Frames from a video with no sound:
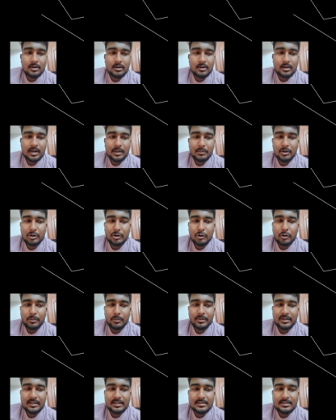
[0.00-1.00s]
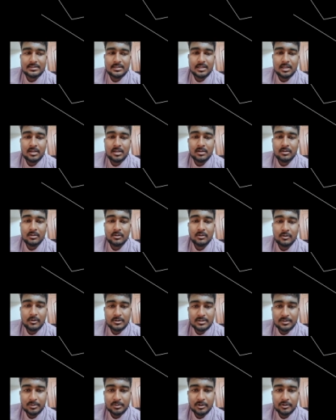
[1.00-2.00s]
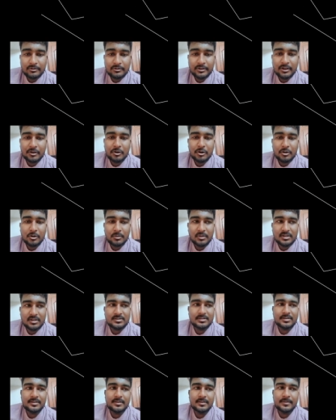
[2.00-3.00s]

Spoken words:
and my topic is Concept of Economics.